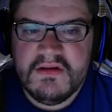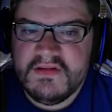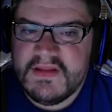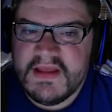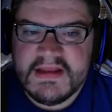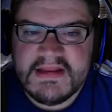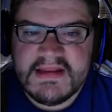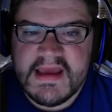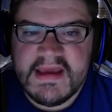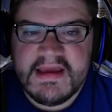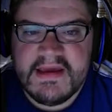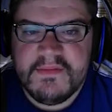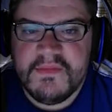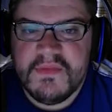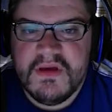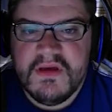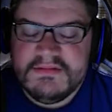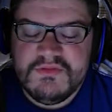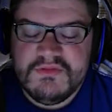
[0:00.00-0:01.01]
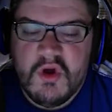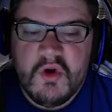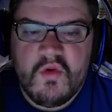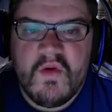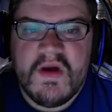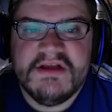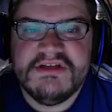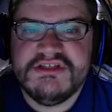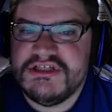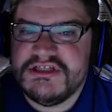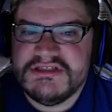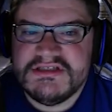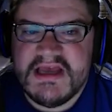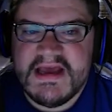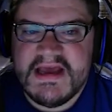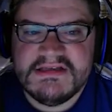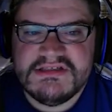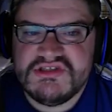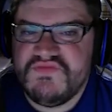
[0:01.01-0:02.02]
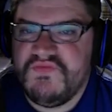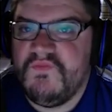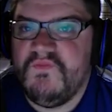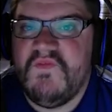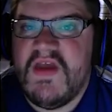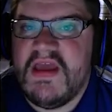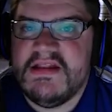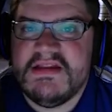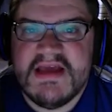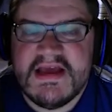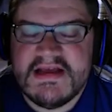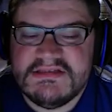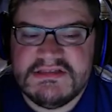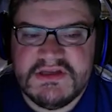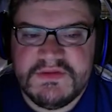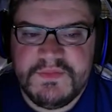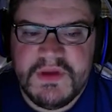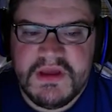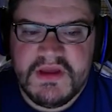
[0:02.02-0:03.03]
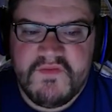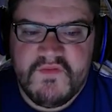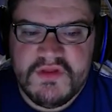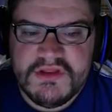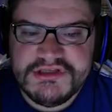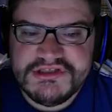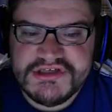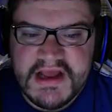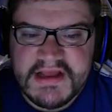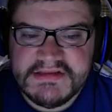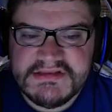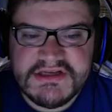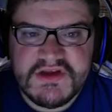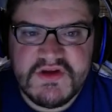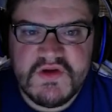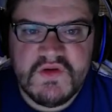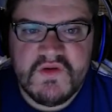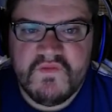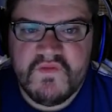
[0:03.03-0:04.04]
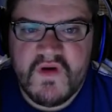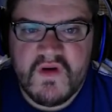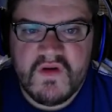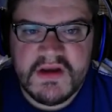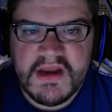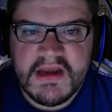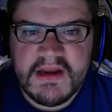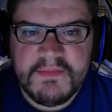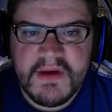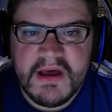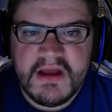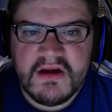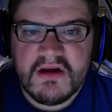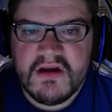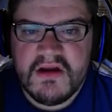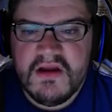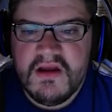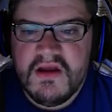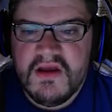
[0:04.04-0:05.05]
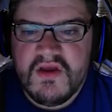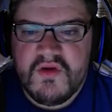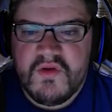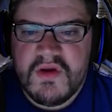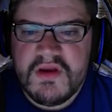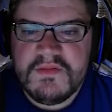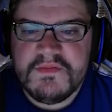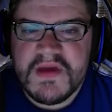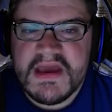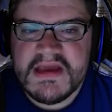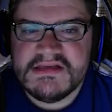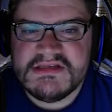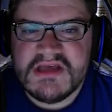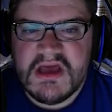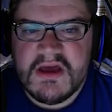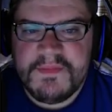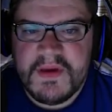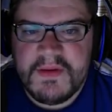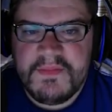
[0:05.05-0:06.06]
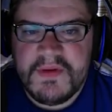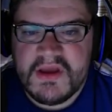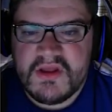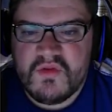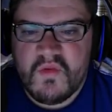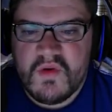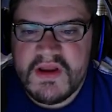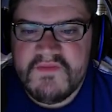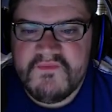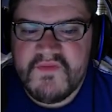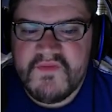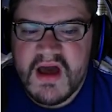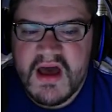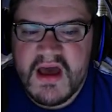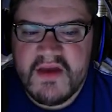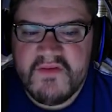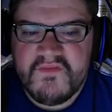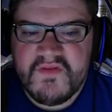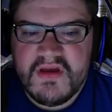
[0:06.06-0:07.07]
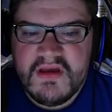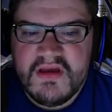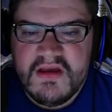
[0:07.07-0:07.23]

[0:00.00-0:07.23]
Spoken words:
They take him. No questions asked. Fantastic pick for the Giants. It couldn't have fallen any better. Green Bay's up at pick 25.